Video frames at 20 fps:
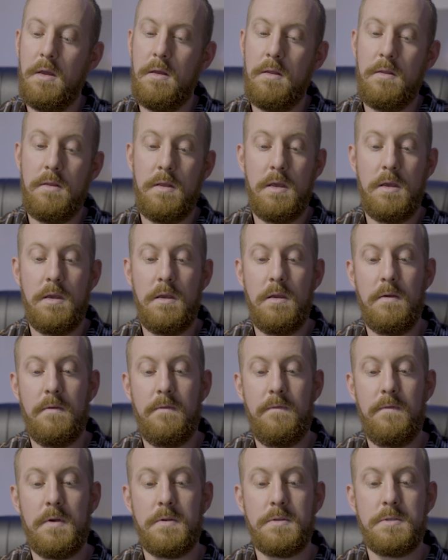the
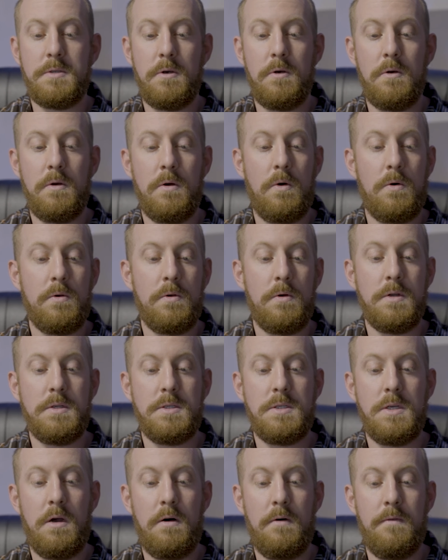filter holder
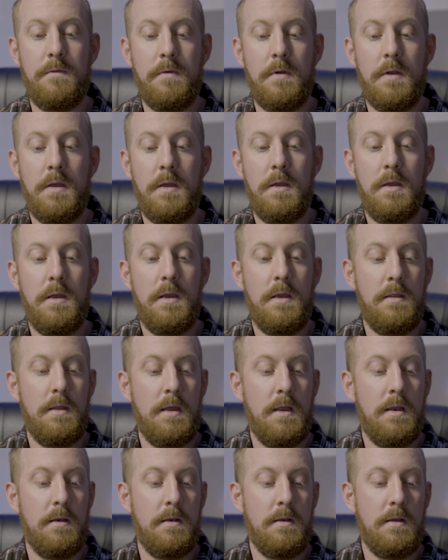itself, and
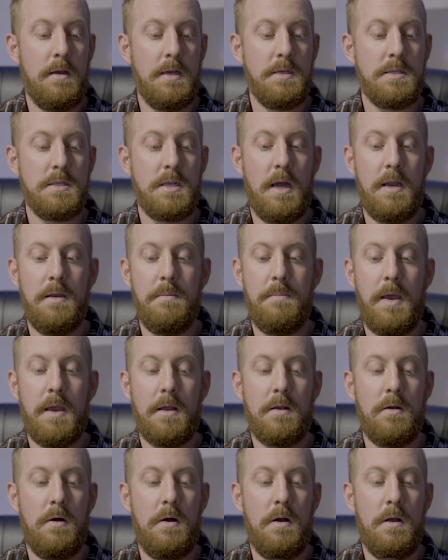then I slide it
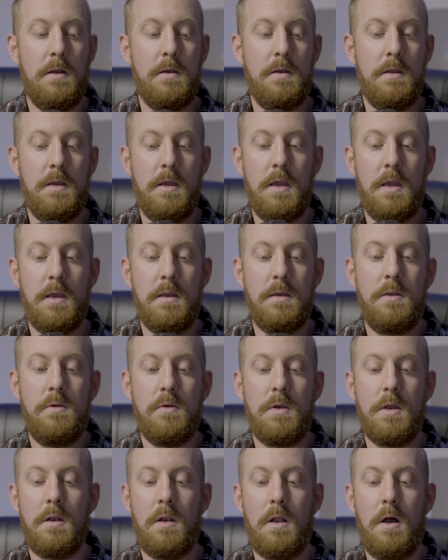back on, and you
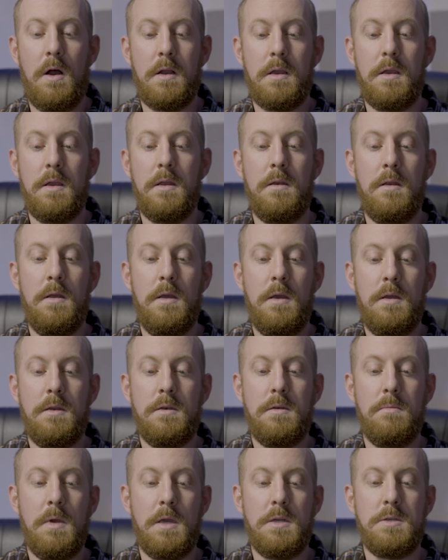can lock it
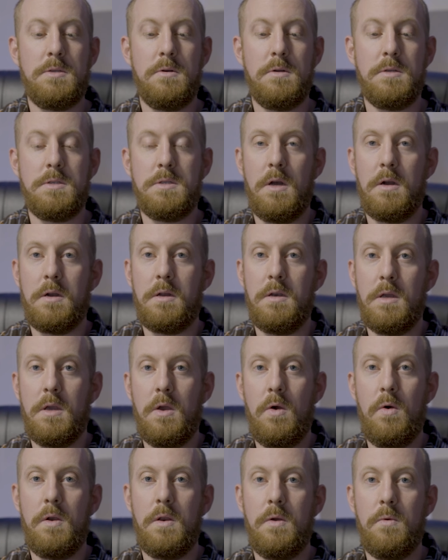to make sure it's not going to
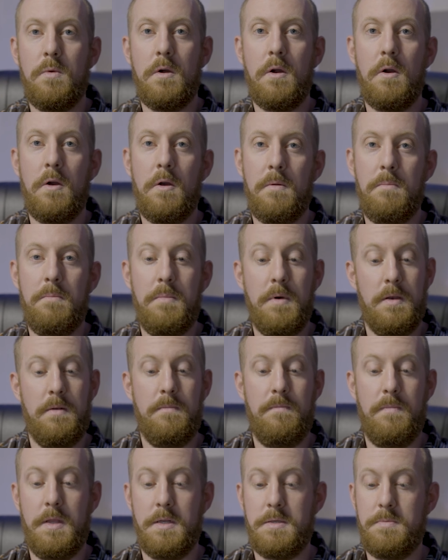go anywhere. But
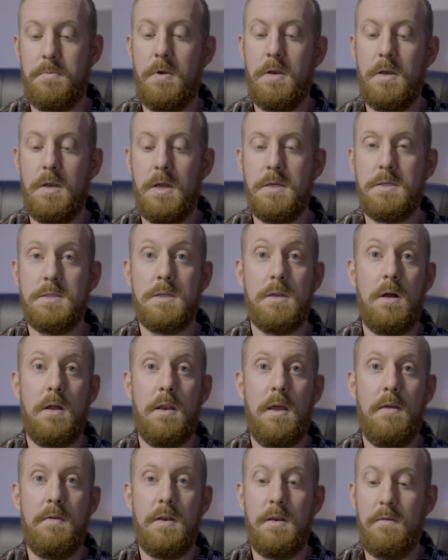it's pretty nice to not
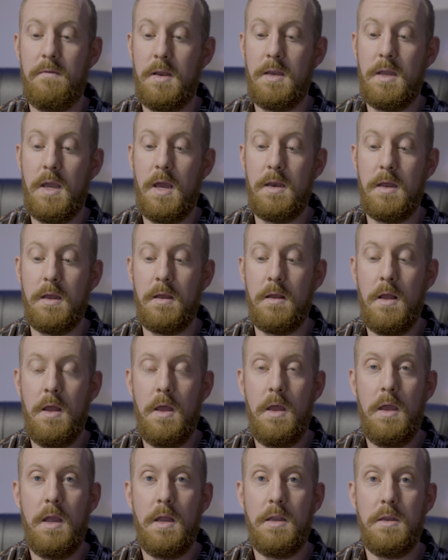have any vignetting
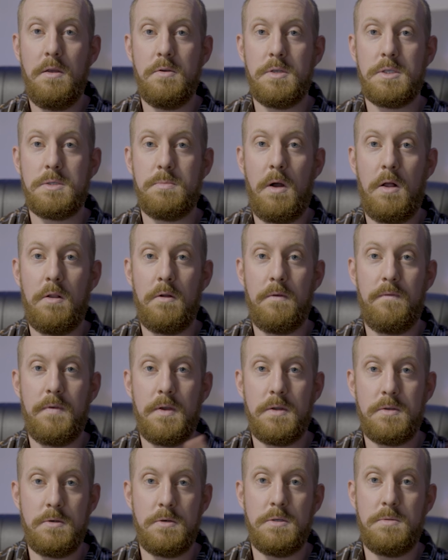and use smaller
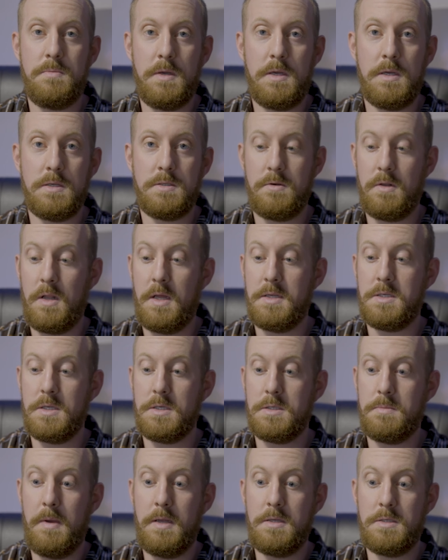filters because they're less
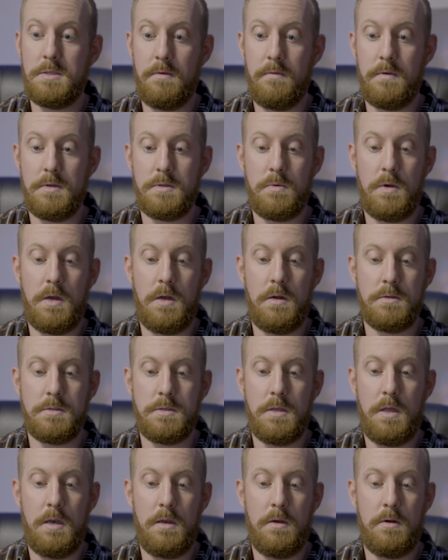expensive as well,
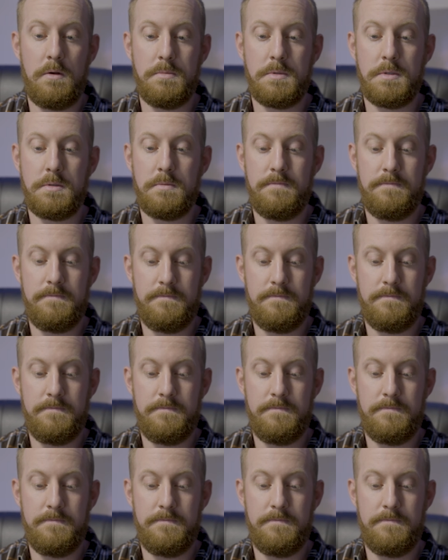so that helps.